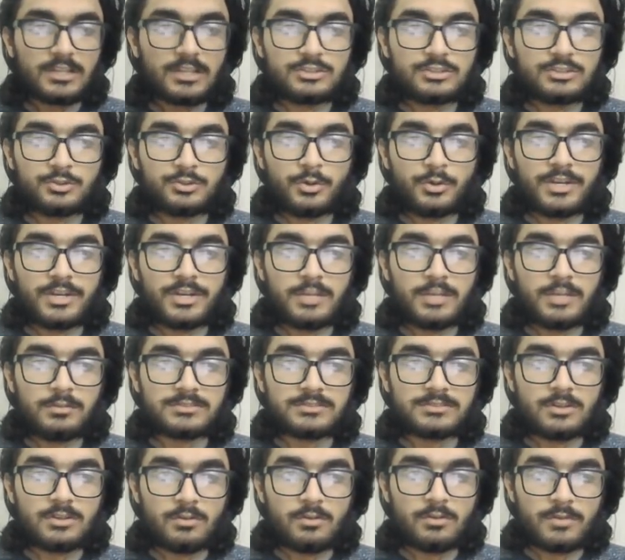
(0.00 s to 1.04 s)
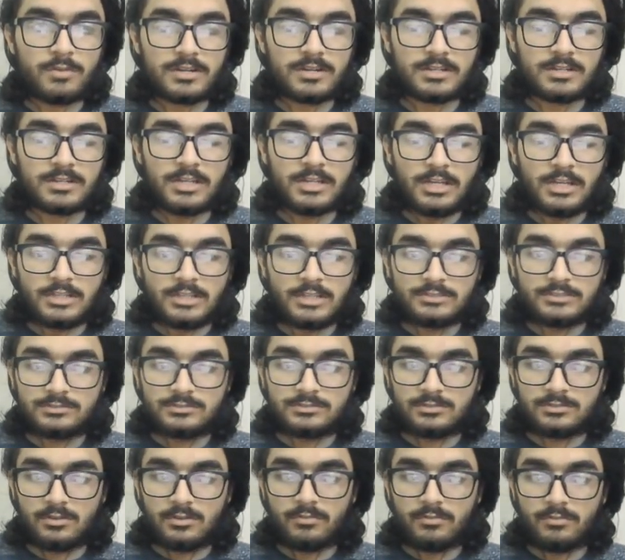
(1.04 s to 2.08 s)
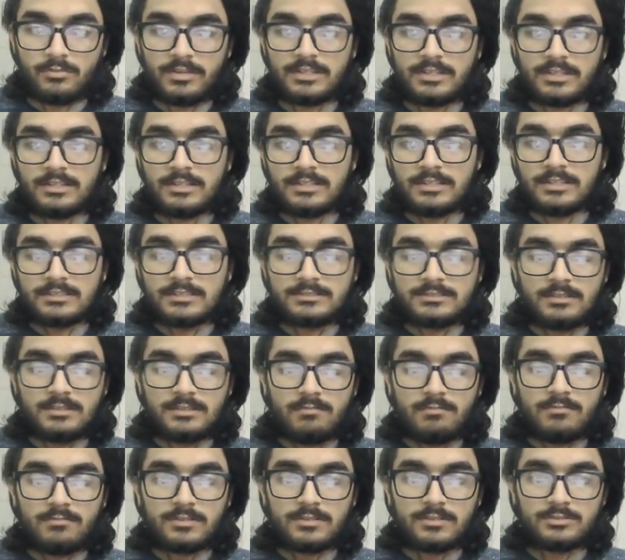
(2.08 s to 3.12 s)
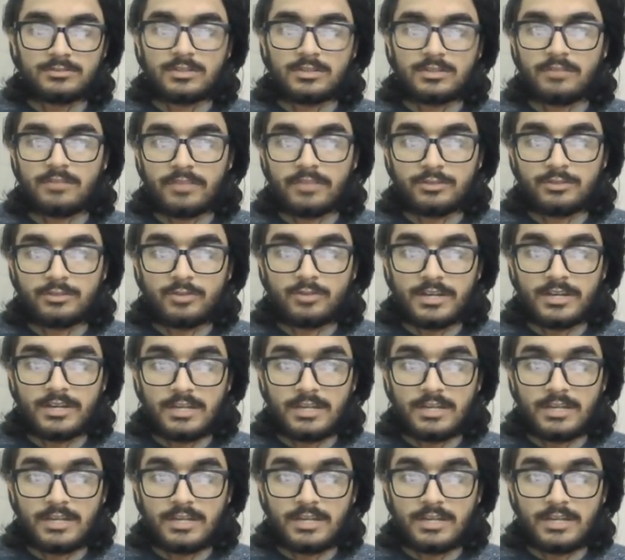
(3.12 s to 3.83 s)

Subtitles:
show enable sound button. So when you